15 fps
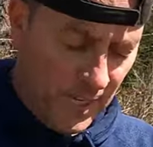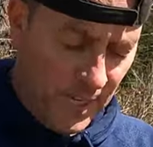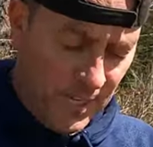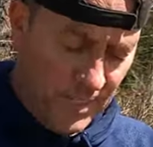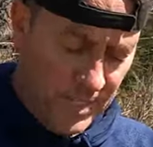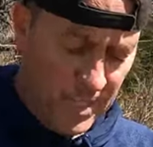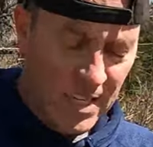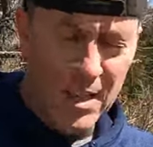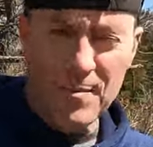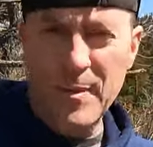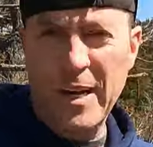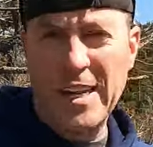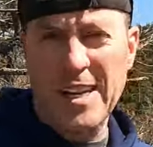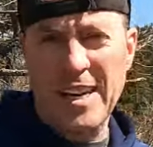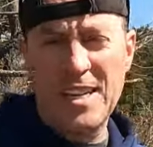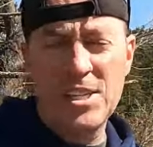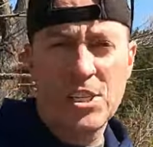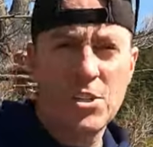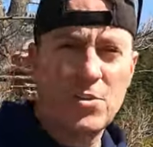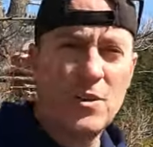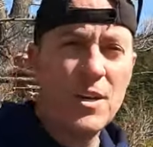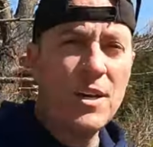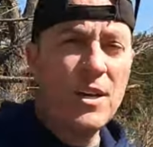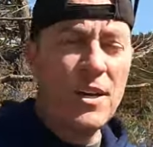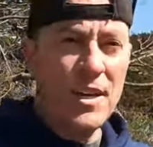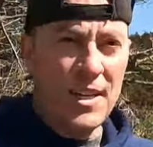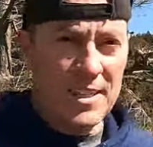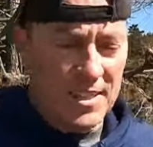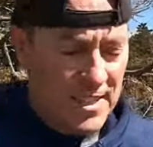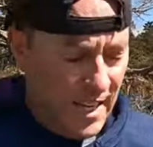And to see that my ISO
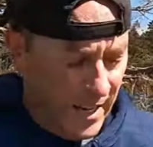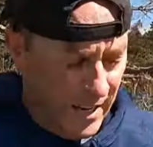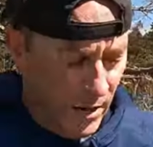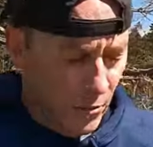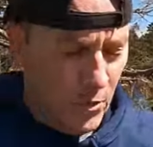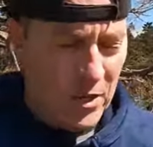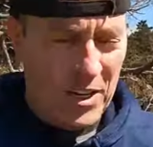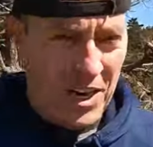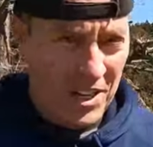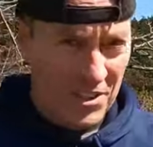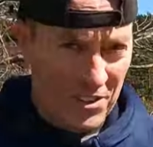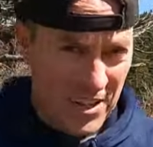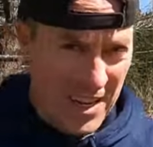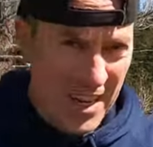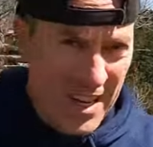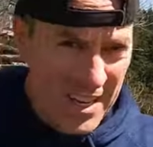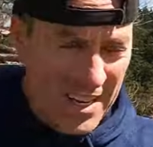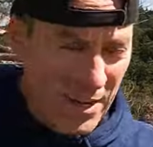is down at 100.